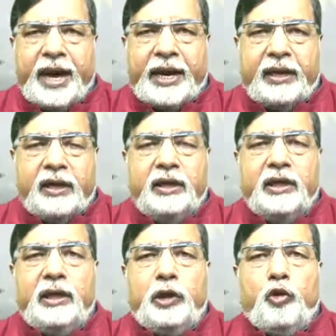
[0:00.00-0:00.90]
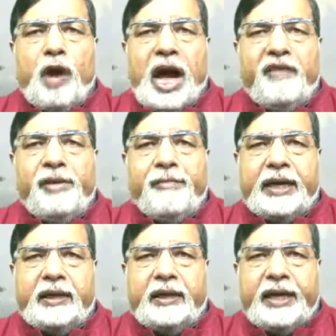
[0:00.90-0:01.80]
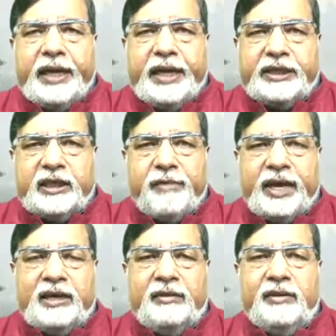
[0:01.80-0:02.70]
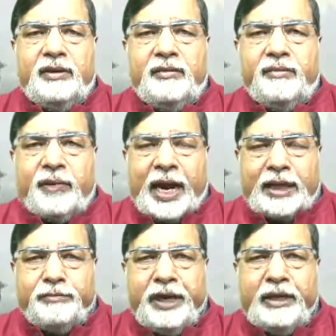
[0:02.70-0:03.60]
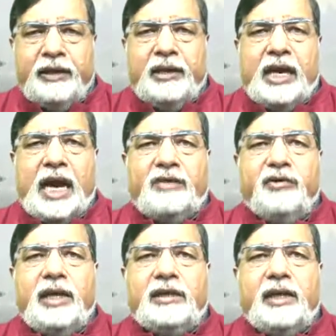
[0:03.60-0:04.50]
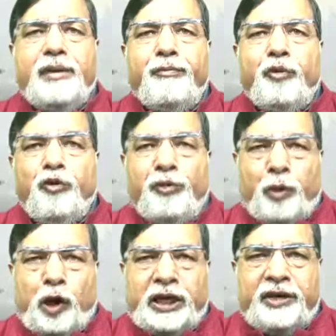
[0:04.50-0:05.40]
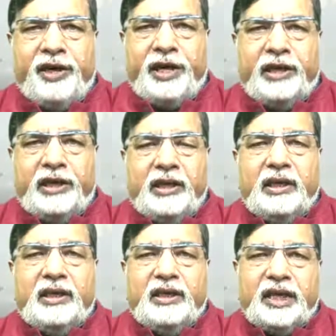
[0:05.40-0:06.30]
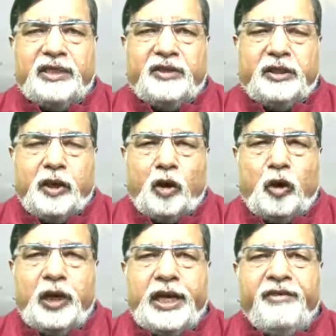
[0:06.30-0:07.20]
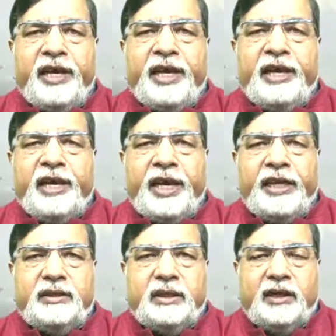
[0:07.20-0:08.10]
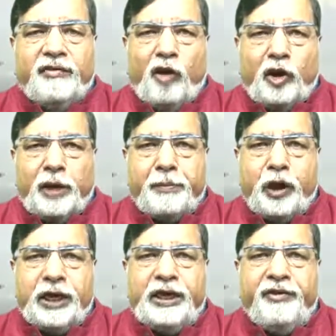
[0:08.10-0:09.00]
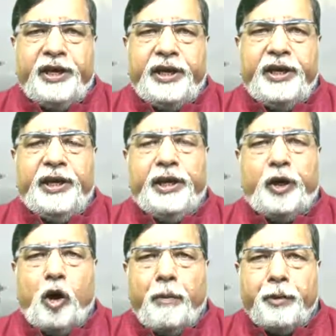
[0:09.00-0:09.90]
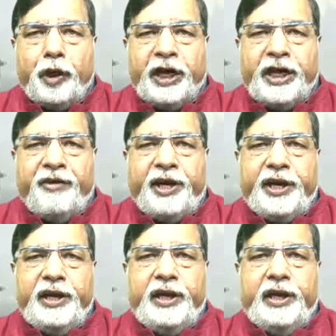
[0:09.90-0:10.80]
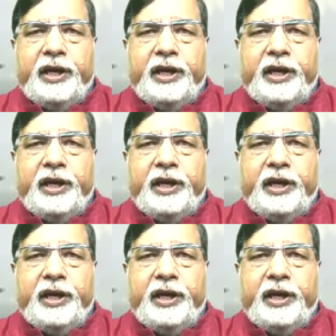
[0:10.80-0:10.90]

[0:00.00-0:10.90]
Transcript: manner to have a better irrigation management as well as improved productivity. This not only will increase water productivity, crop production,